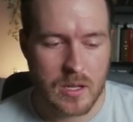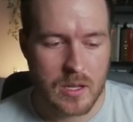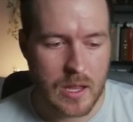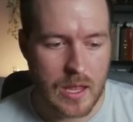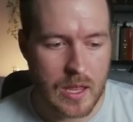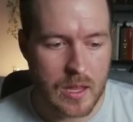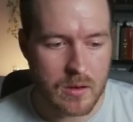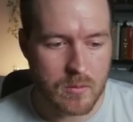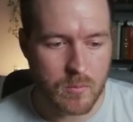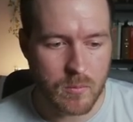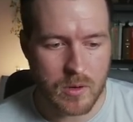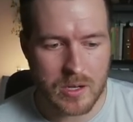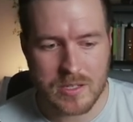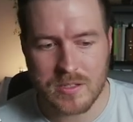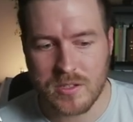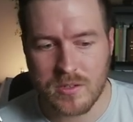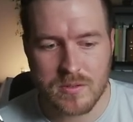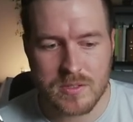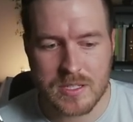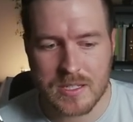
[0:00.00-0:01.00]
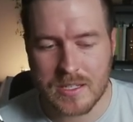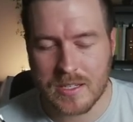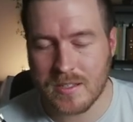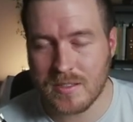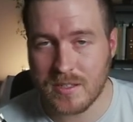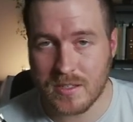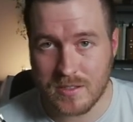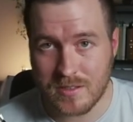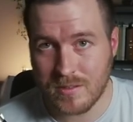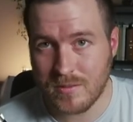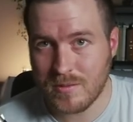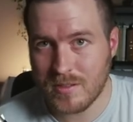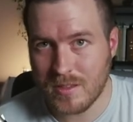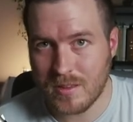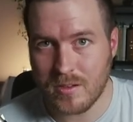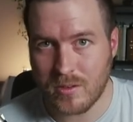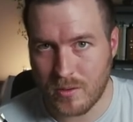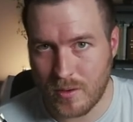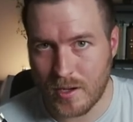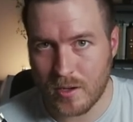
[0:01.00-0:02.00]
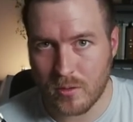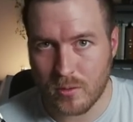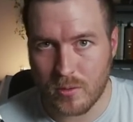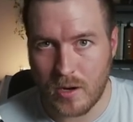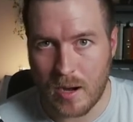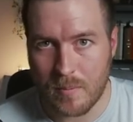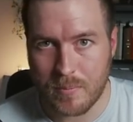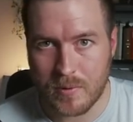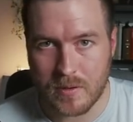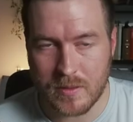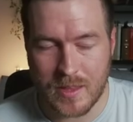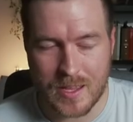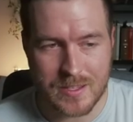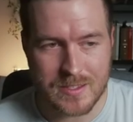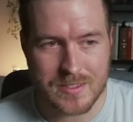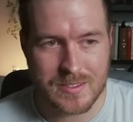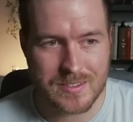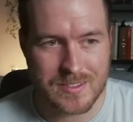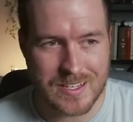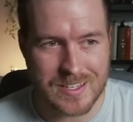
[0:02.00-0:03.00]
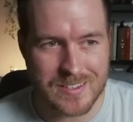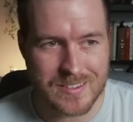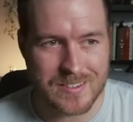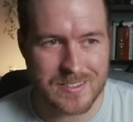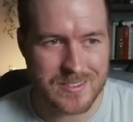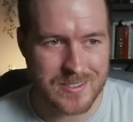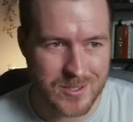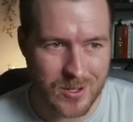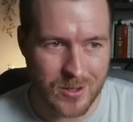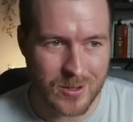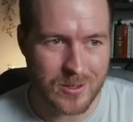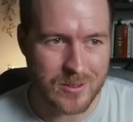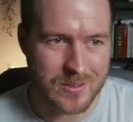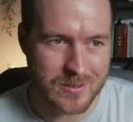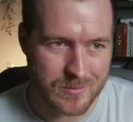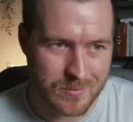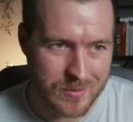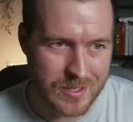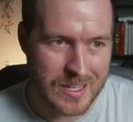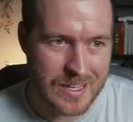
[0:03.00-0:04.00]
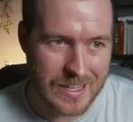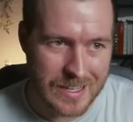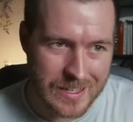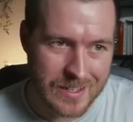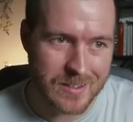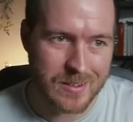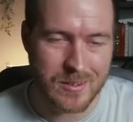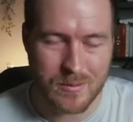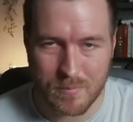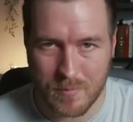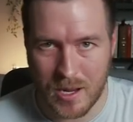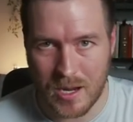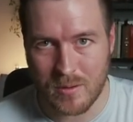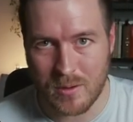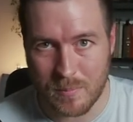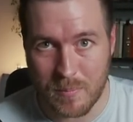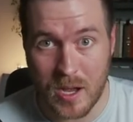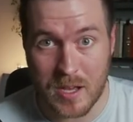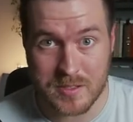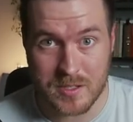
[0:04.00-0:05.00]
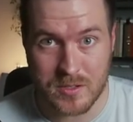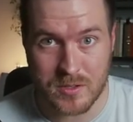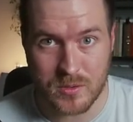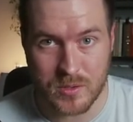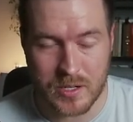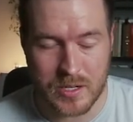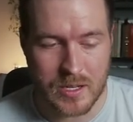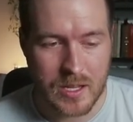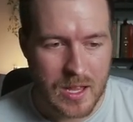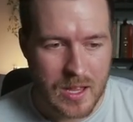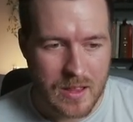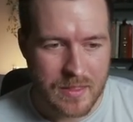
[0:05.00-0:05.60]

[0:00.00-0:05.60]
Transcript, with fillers: And what it's using is it's using the Gradle wrapper that's installed in my repository.